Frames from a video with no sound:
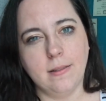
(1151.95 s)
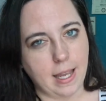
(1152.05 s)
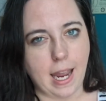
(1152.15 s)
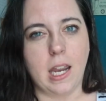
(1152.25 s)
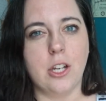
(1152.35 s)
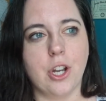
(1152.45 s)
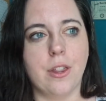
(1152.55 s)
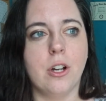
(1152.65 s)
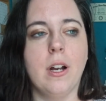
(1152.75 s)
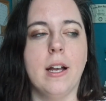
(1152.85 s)
hate each
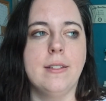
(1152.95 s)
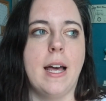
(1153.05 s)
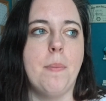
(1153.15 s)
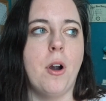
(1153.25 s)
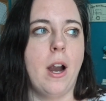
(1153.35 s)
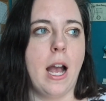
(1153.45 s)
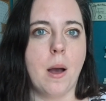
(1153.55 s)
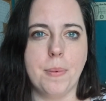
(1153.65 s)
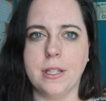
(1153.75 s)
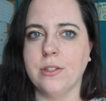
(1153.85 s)
other because that part
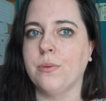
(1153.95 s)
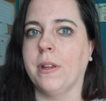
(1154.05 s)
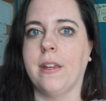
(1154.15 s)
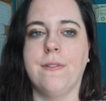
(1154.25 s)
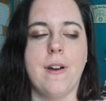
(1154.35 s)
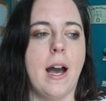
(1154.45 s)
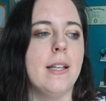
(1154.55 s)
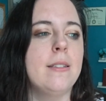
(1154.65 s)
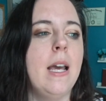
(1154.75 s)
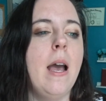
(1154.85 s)
happens really
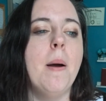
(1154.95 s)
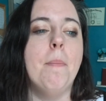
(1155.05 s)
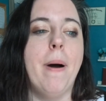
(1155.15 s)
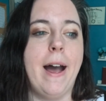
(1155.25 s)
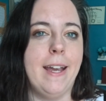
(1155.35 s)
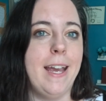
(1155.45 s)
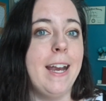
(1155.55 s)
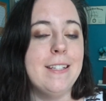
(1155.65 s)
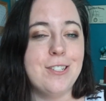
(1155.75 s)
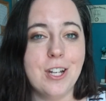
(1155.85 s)
fast, but
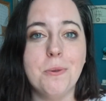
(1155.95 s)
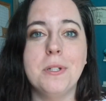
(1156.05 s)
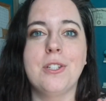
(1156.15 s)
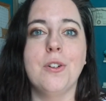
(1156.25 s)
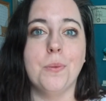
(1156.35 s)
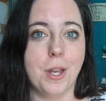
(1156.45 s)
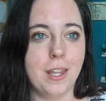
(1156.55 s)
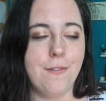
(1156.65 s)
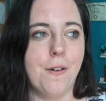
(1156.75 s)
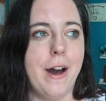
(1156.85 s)
it still was
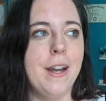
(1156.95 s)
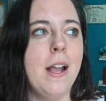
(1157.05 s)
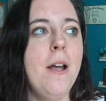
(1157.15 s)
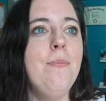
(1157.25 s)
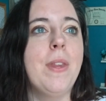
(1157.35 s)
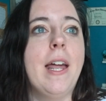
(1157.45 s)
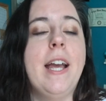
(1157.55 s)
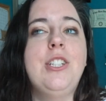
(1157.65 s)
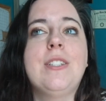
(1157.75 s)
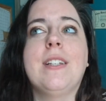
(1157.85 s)
really fun. And
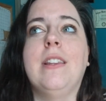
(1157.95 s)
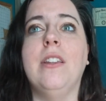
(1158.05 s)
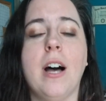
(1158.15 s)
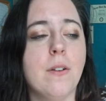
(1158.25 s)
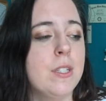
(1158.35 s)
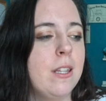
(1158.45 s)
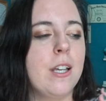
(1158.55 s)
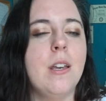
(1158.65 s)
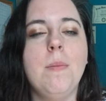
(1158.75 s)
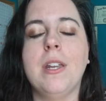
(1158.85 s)
I just loved
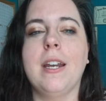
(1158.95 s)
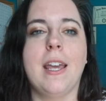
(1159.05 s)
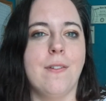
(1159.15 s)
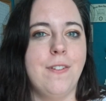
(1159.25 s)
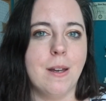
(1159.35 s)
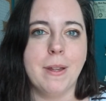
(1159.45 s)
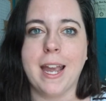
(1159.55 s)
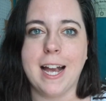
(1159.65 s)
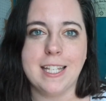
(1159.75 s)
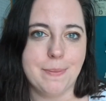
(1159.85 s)
the community and
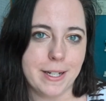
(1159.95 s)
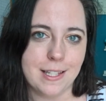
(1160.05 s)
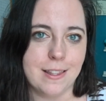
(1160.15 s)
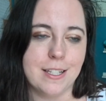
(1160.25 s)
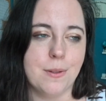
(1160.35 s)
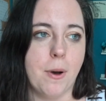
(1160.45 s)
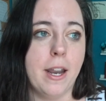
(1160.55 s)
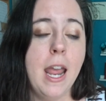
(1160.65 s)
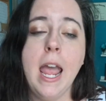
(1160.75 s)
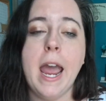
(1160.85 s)
family aspect in this
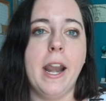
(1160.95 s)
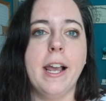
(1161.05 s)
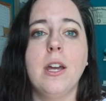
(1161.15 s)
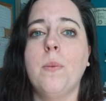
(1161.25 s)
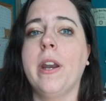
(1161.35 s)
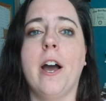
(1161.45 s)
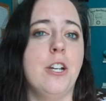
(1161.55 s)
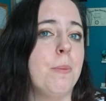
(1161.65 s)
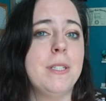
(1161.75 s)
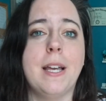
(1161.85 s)
one. And I can
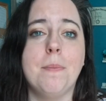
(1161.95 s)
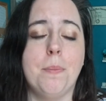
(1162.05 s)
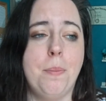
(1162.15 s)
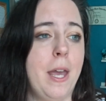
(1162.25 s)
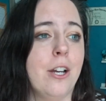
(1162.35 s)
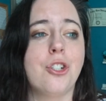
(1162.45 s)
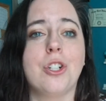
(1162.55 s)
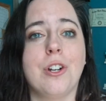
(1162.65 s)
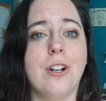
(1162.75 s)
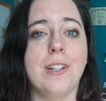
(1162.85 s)
100%
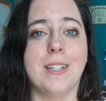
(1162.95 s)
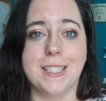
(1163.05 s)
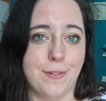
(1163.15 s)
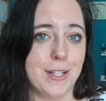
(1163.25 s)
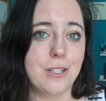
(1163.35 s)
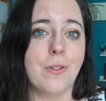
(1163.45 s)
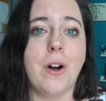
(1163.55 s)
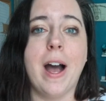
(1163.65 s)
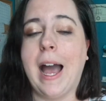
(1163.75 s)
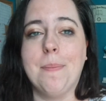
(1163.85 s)
picture this
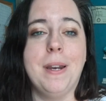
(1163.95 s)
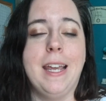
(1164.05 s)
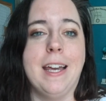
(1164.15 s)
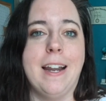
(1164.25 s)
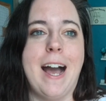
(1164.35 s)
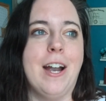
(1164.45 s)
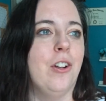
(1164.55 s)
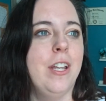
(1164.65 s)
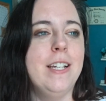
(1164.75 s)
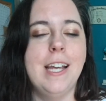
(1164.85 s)
festival happening in
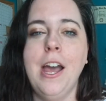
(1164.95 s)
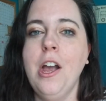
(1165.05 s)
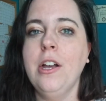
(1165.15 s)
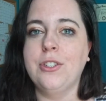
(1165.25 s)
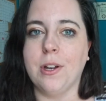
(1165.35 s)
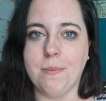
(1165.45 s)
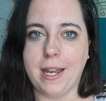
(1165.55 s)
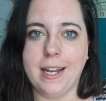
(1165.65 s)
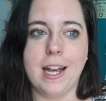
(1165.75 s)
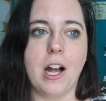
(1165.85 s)
Ireland. So it
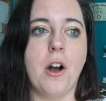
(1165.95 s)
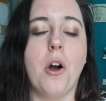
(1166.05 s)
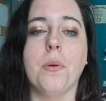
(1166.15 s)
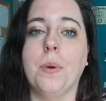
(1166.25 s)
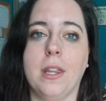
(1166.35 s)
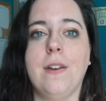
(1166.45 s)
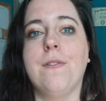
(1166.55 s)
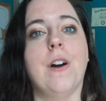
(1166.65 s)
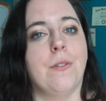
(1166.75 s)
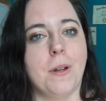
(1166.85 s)
made it a really
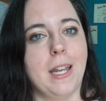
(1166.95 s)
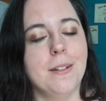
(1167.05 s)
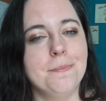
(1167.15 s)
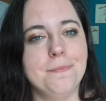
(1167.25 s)
fun read.